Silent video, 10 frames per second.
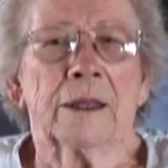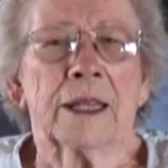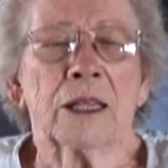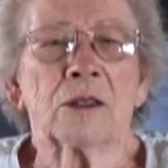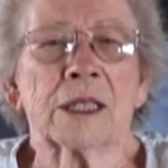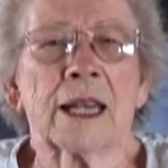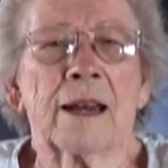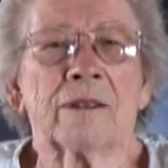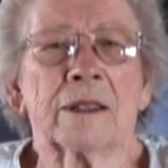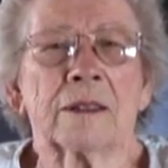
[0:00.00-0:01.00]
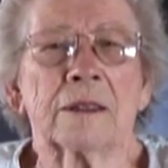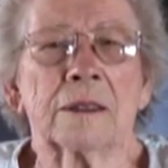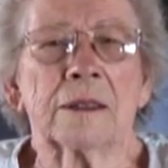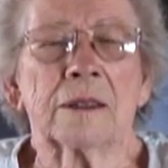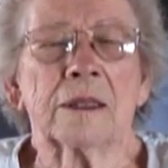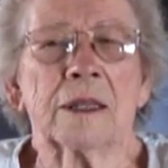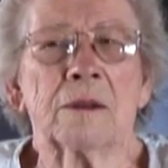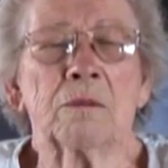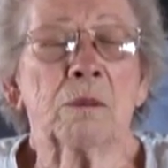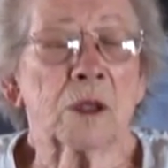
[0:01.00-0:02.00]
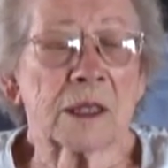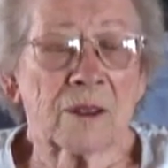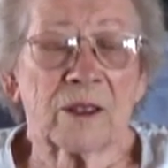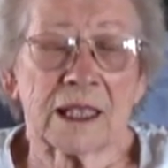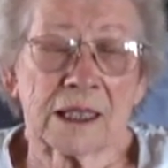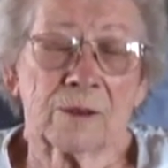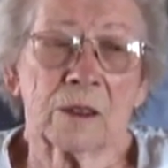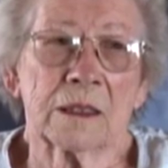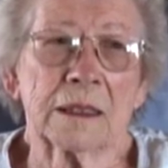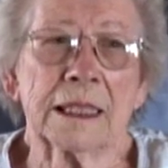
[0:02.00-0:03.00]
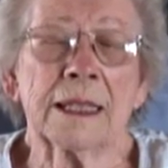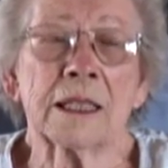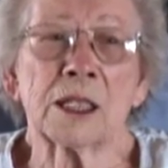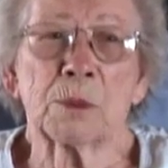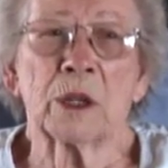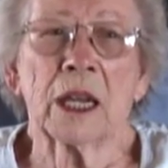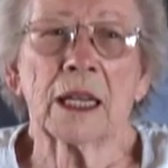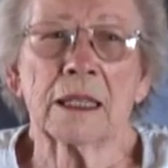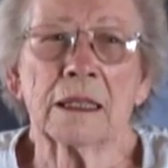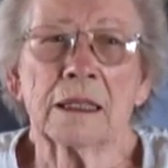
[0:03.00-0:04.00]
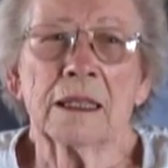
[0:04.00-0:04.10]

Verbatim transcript: they used to have a, a music festival in the spring,